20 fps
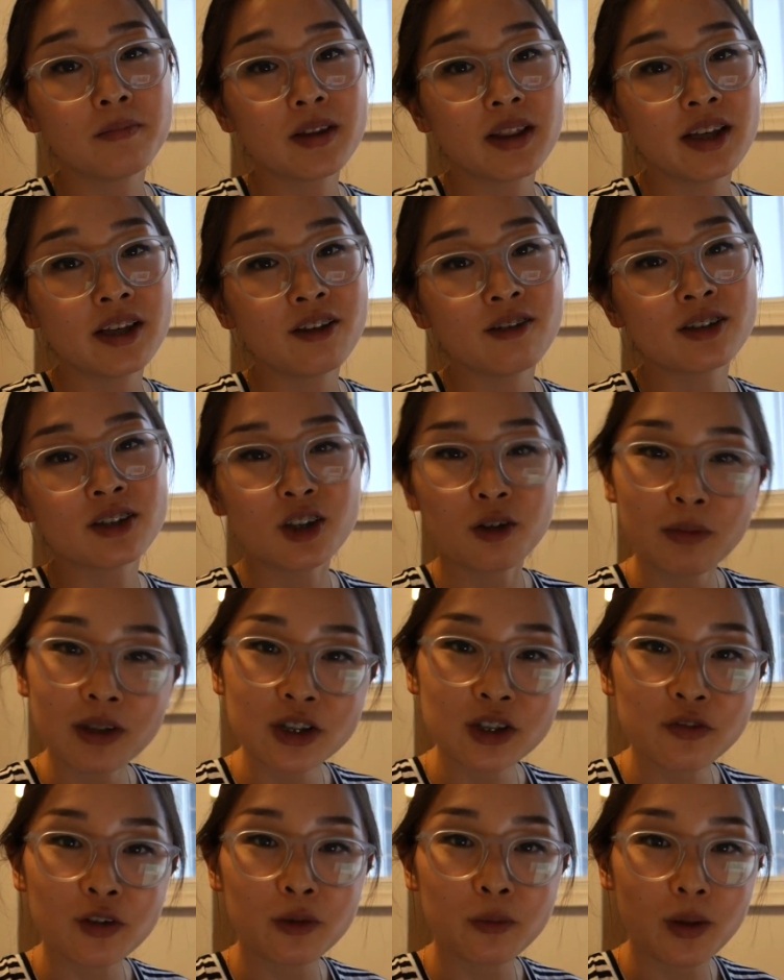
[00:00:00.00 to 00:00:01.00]
Thank you so
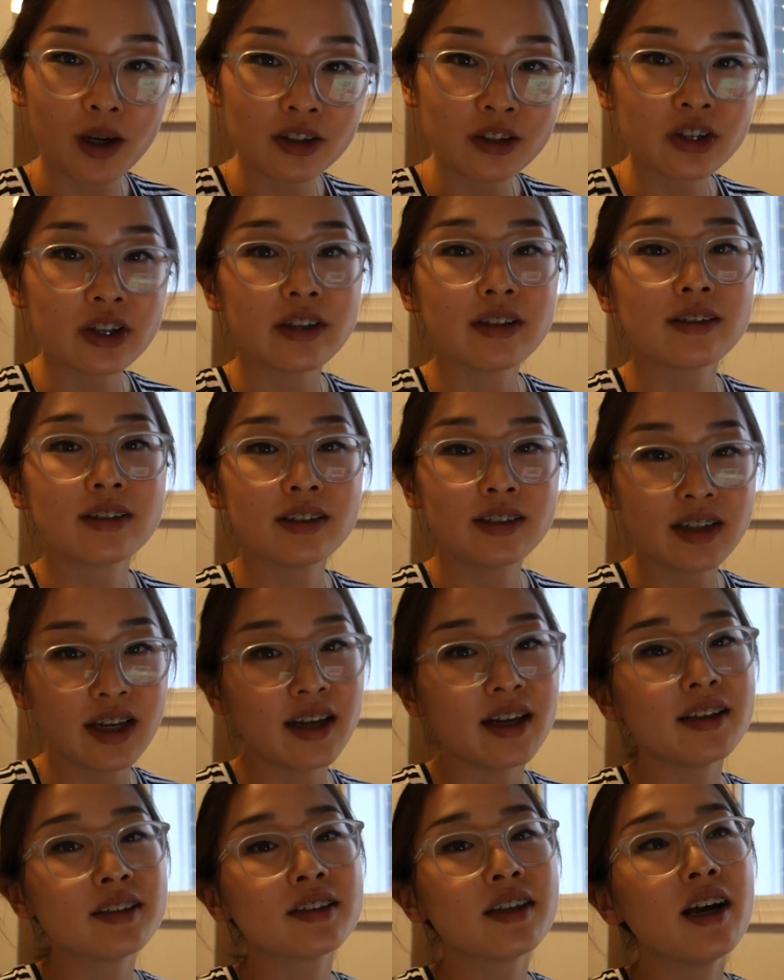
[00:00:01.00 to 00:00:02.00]
much for watching
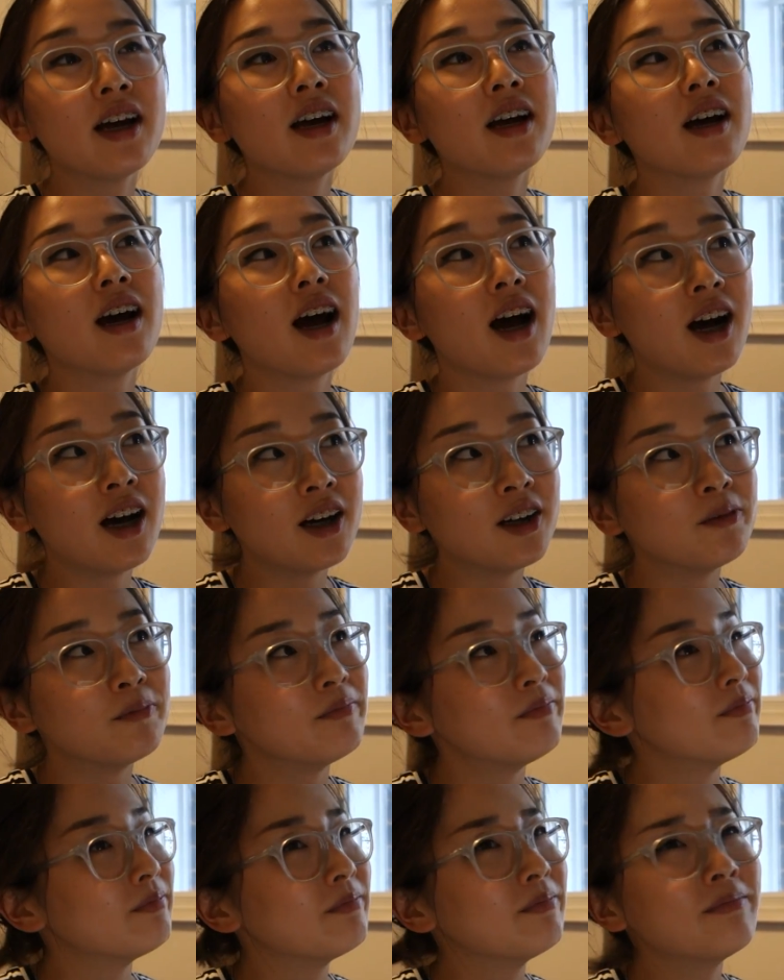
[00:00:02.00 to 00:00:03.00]
today's
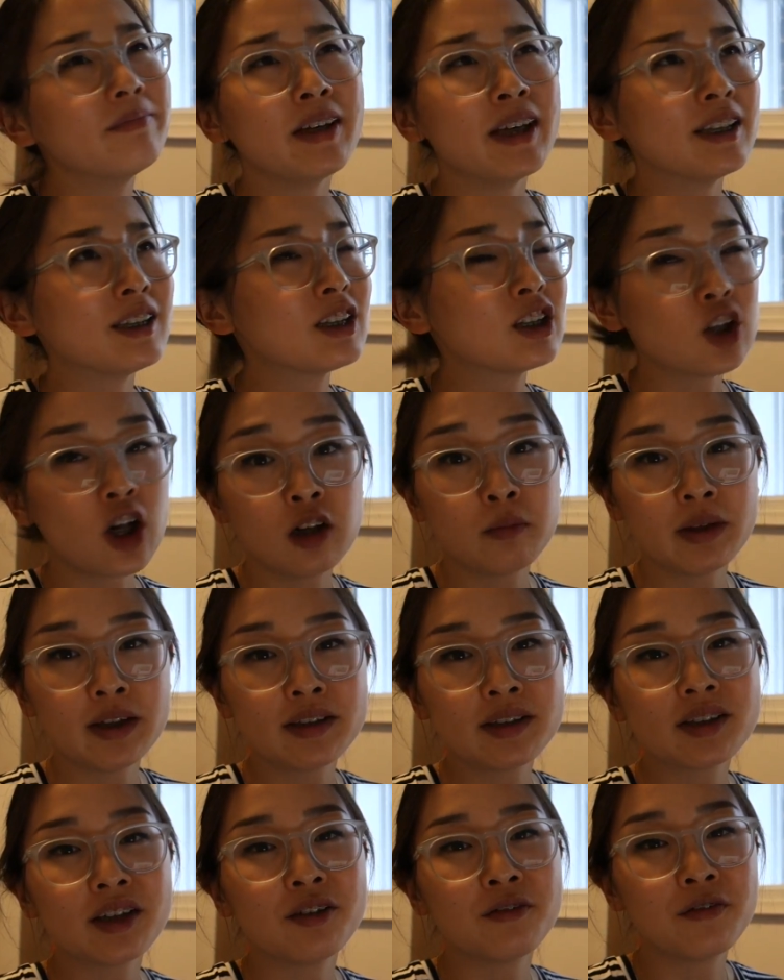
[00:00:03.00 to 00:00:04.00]

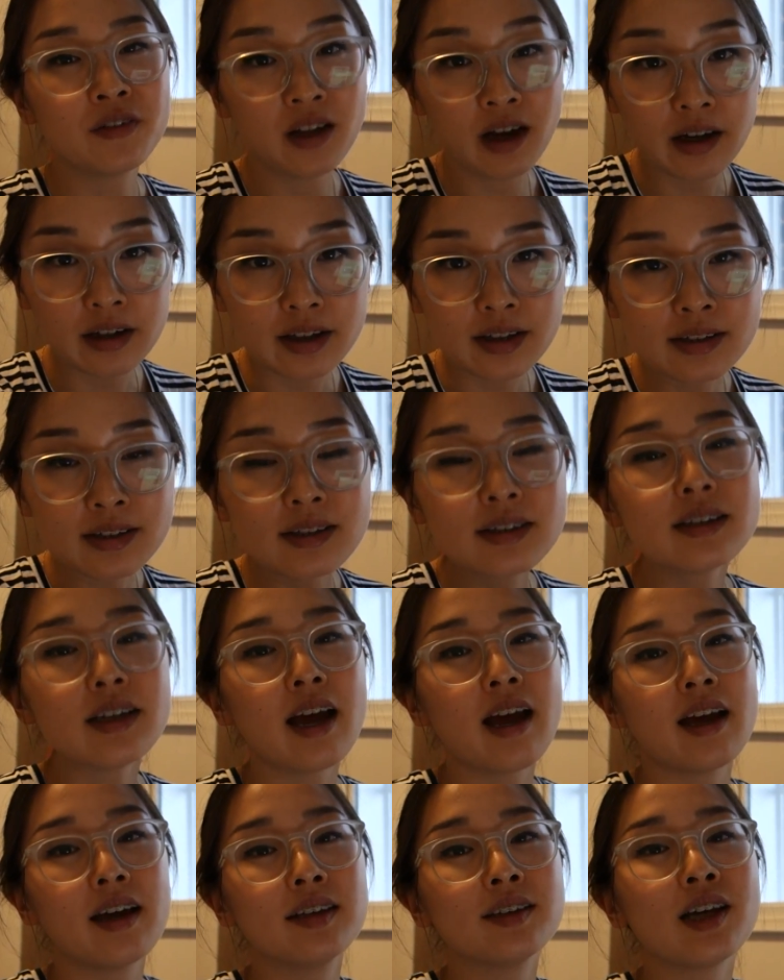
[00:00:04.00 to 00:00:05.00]
installment of Vlogust,
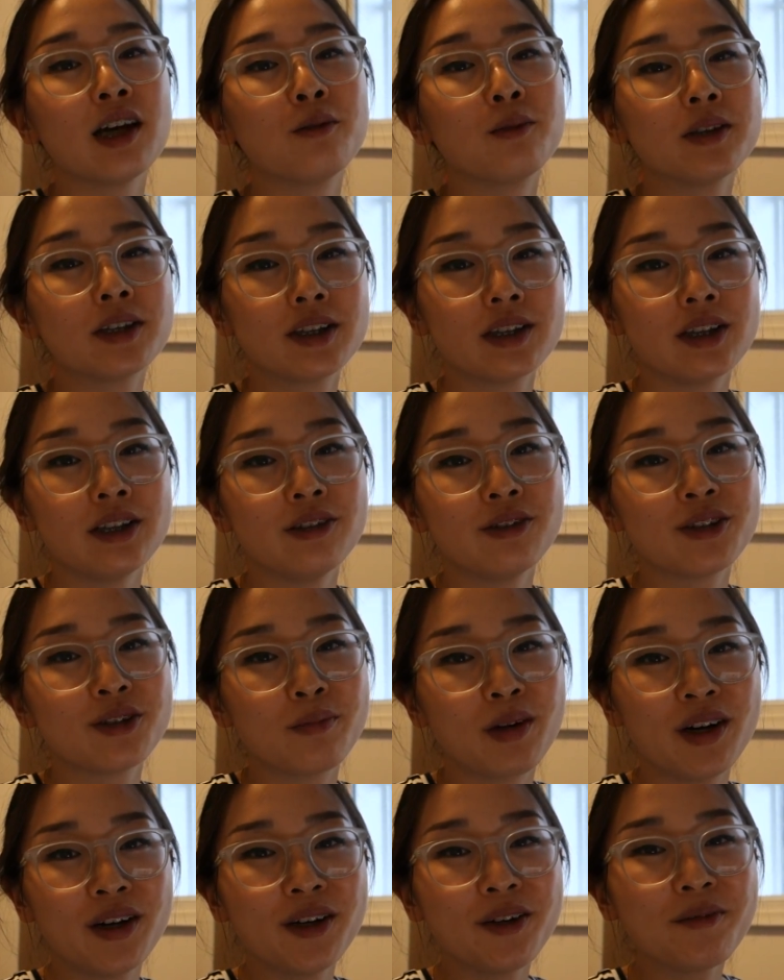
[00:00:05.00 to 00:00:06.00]
and I will see you
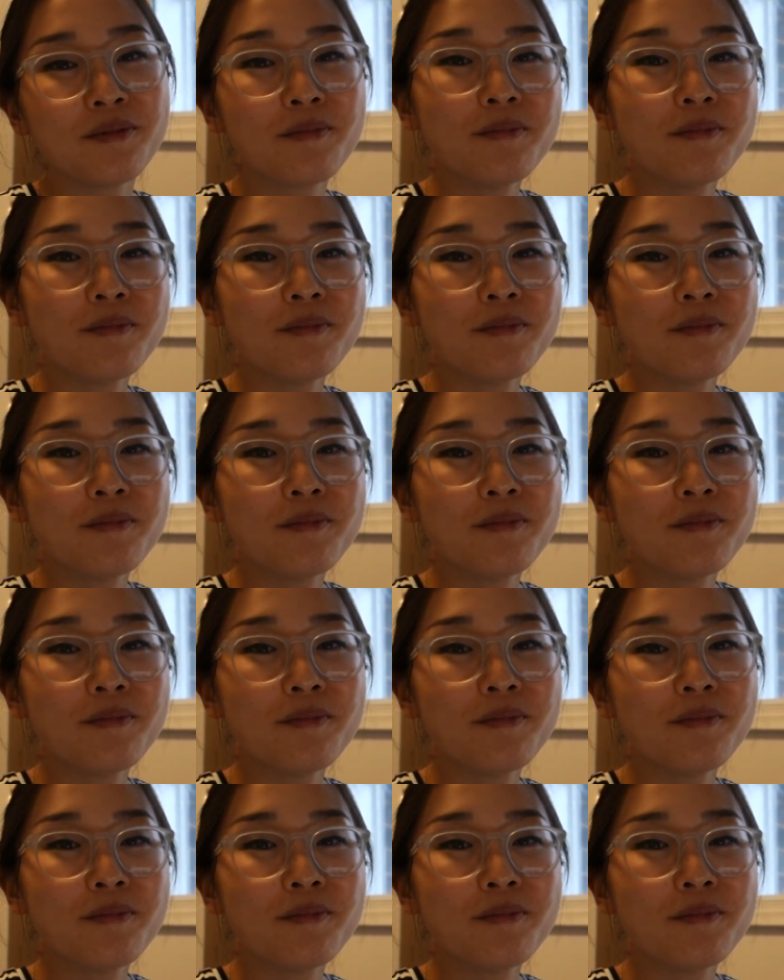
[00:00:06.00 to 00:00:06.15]
tomorrow.